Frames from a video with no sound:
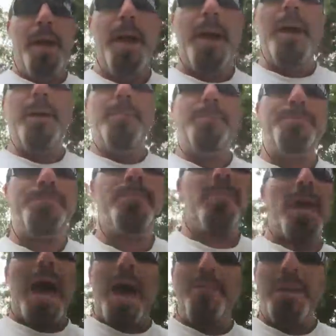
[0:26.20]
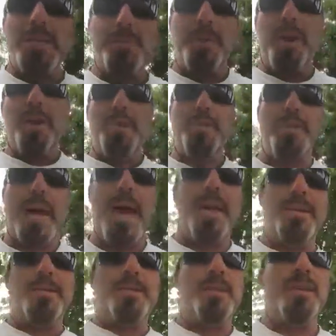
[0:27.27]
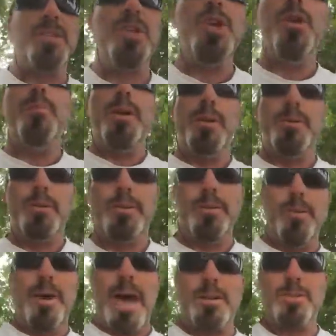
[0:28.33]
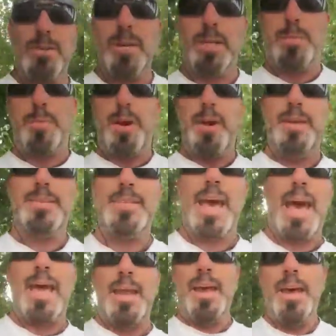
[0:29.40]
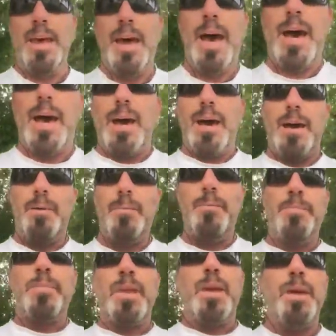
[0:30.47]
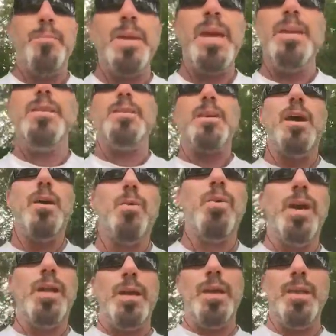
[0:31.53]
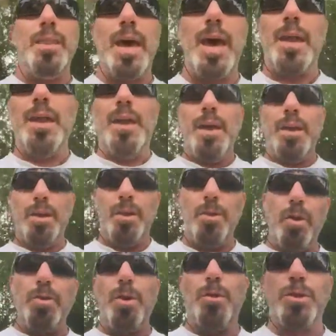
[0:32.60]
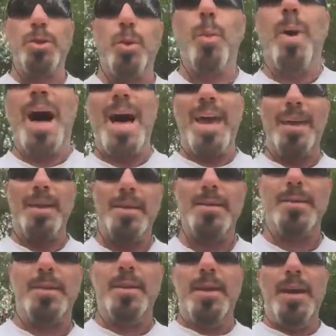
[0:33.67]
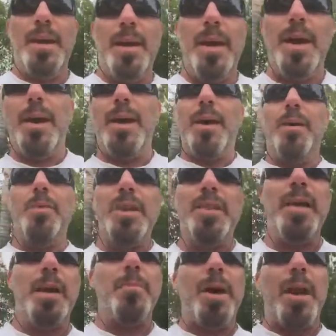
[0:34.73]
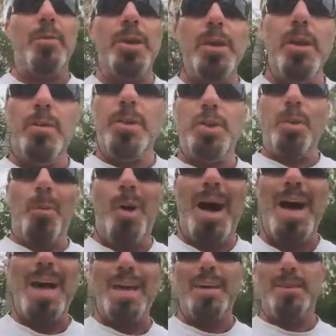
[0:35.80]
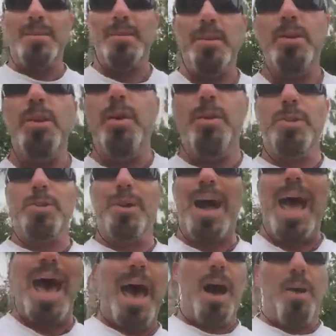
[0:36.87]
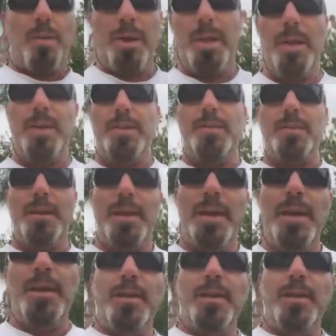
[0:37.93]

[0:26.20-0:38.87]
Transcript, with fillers: Um, I've experienced that. It's, it's human to actually experience that. Um, it means really that you don't know what your why is. Uh, when you think about it, when you know what your why is, you know what your how is.